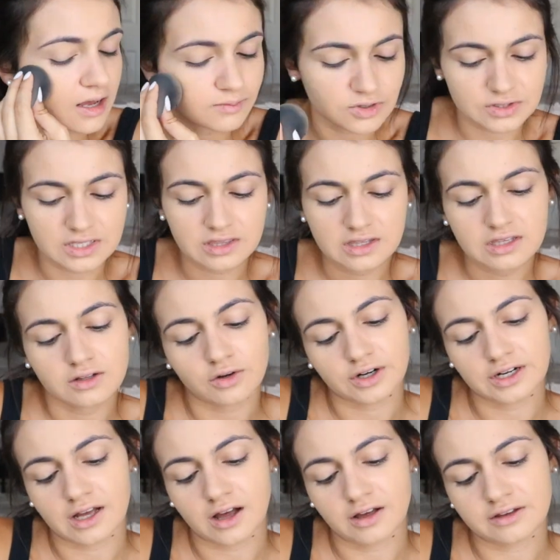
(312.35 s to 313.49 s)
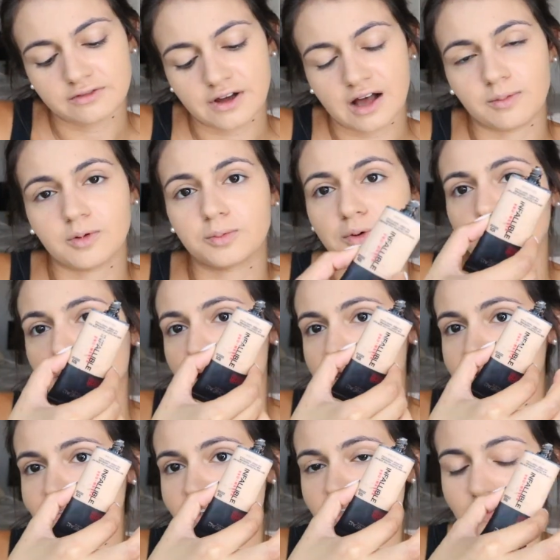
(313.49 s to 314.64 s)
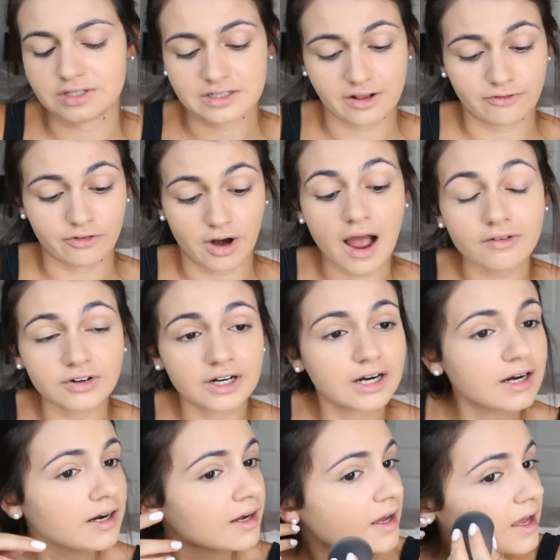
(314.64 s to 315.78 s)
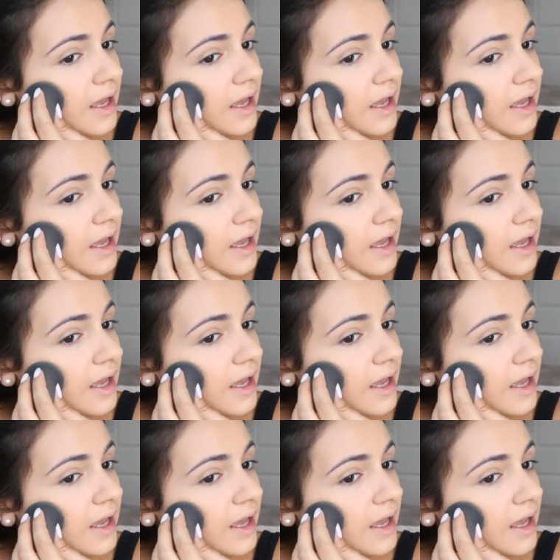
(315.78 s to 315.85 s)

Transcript: I'm using the L'Oreal Infallible Pro Matte. I haven't used this in forever.